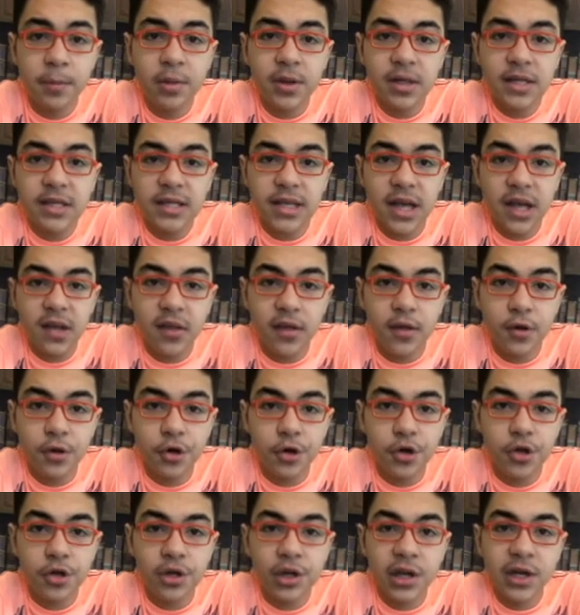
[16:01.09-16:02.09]
Set, they
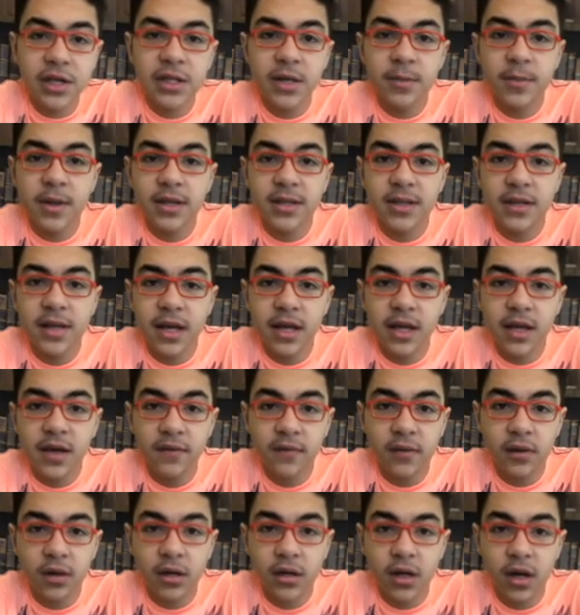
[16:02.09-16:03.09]
recognized him as the
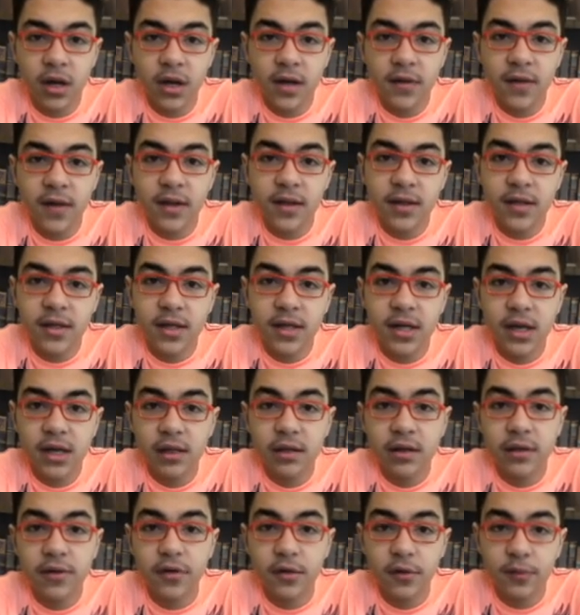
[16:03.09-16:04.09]
evil guy that killed
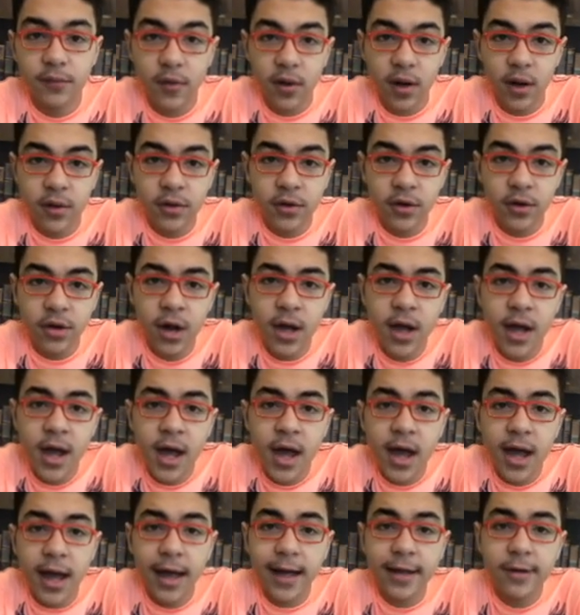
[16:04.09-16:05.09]
their father,
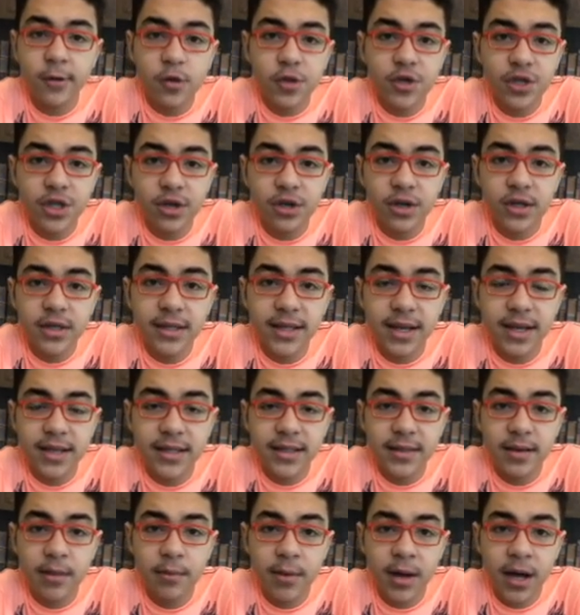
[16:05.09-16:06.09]
and Osiris as
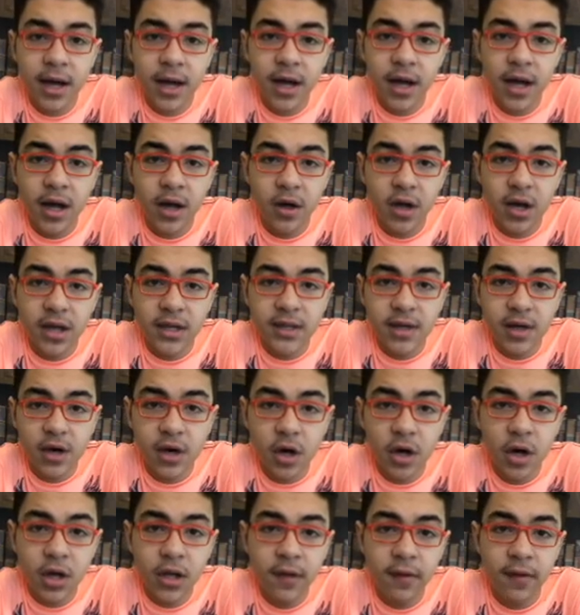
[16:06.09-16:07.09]
the
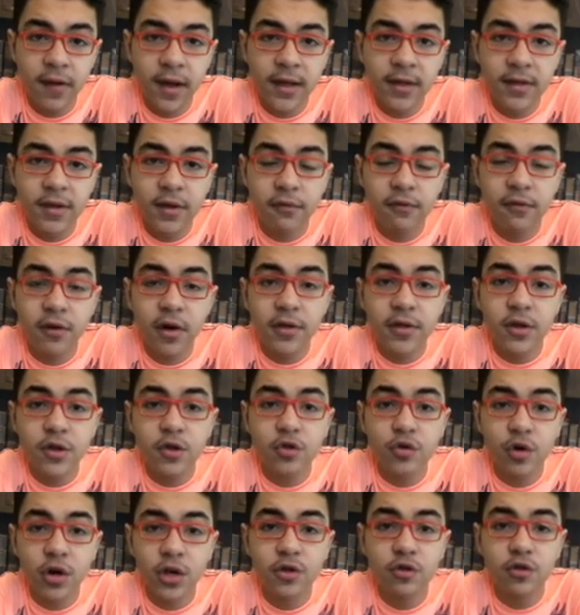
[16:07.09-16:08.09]
god that their father
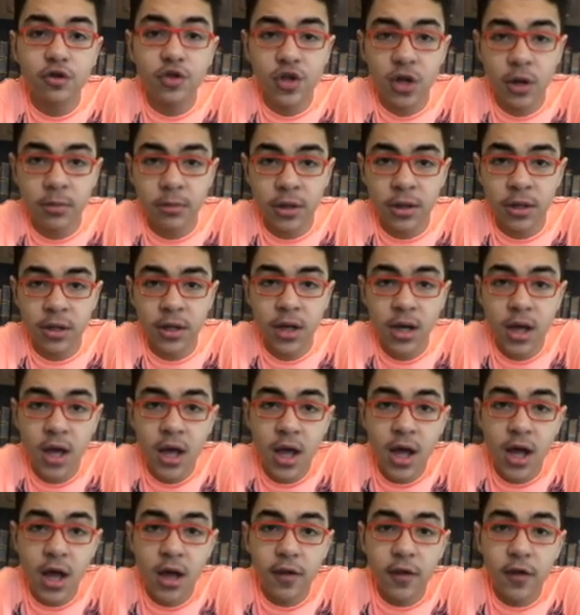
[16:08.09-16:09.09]
tried to summon.
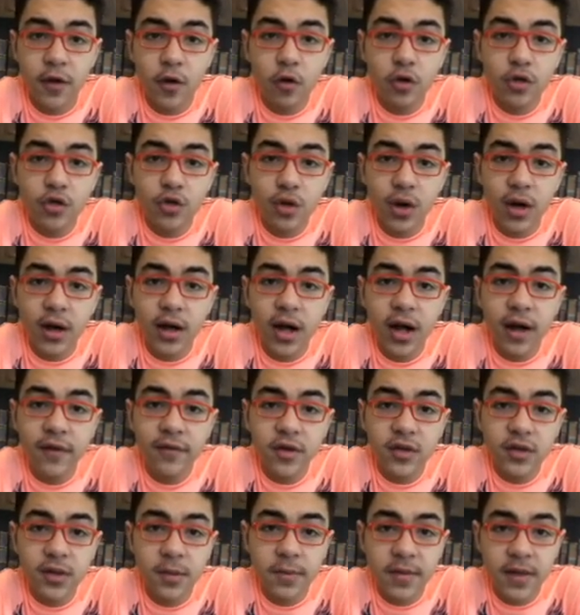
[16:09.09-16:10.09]
They also, after
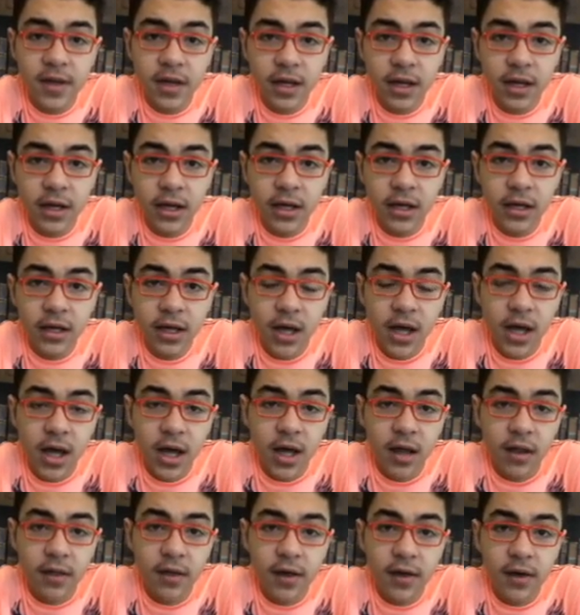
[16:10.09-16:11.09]
some thinking,
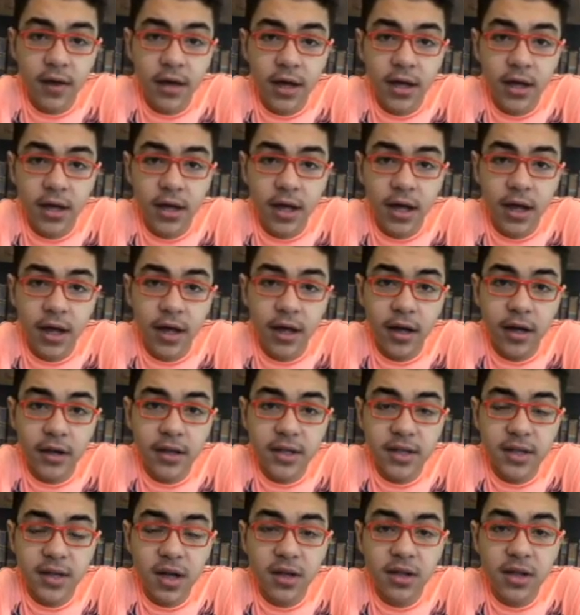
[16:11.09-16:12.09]
they
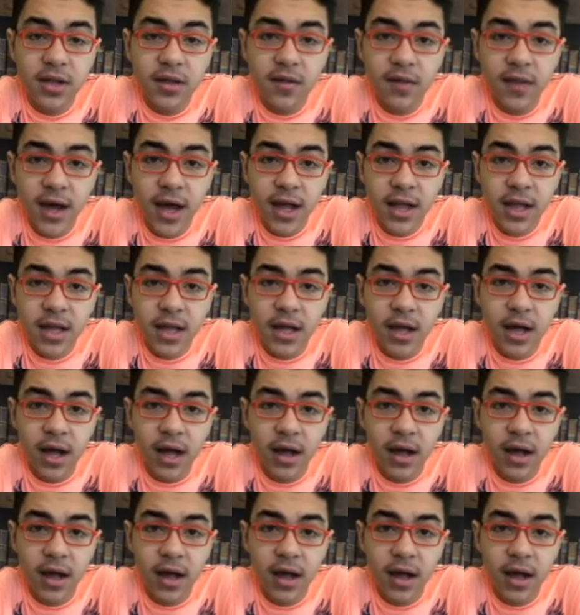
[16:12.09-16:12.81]
decided that